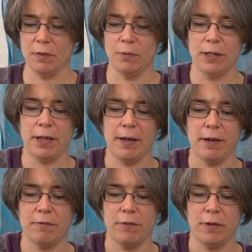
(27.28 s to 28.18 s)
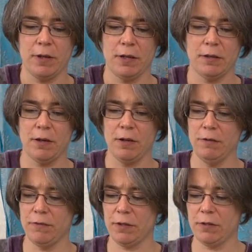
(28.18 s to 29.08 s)
We have an
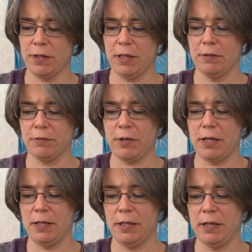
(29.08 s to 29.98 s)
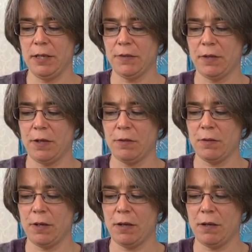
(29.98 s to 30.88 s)
overlocking thread here,
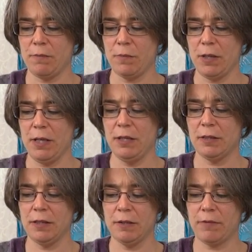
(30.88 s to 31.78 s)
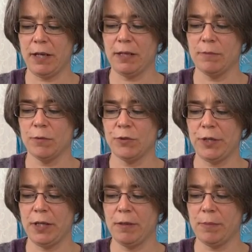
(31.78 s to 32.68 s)
so easily available,
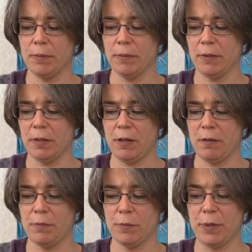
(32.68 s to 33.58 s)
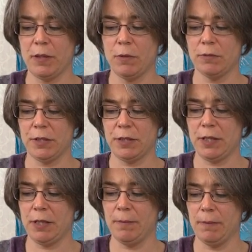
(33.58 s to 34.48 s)
cheap, big
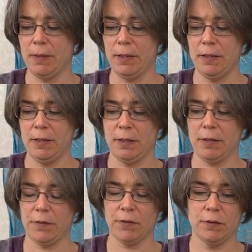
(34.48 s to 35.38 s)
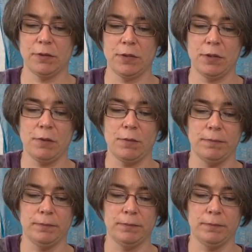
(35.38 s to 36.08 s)
quantity. That's good too.